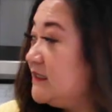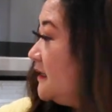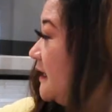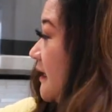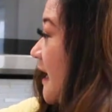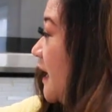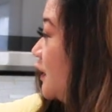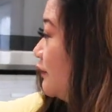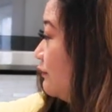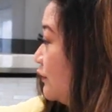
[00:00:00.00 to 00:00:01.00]
It's a lot
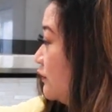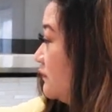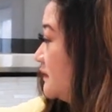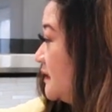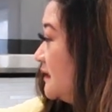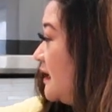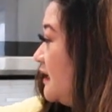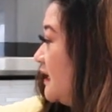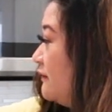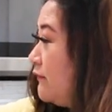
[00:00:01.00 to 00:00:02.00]
of grooves and
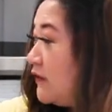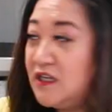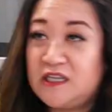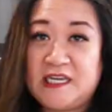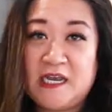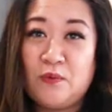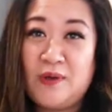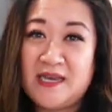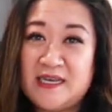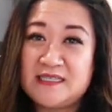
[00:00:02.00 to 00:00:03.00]
even for cleaning
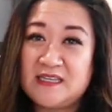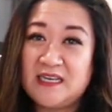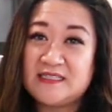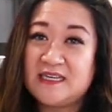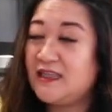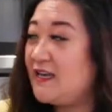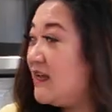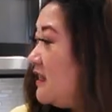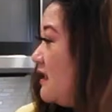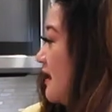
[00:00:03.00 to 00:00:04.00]
wise and things like
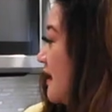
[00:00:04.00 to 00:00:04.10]
that.